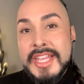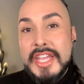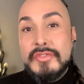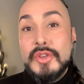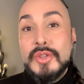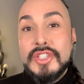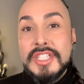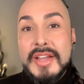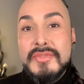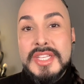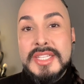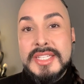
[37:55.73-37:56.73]
If you
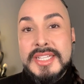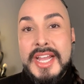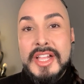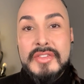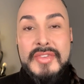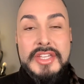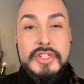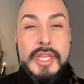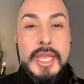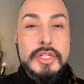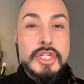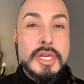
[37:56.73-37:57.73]
love this style of
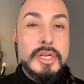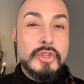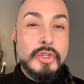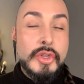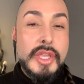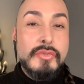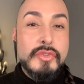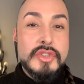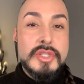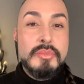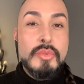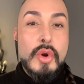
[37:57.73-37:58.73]
education and are looking for
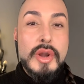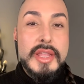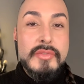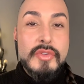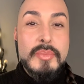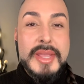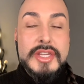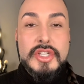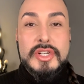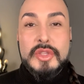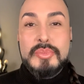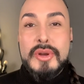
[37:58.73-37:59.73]
some more
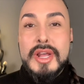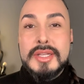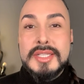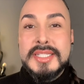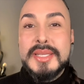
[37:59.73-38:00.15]
information on the products,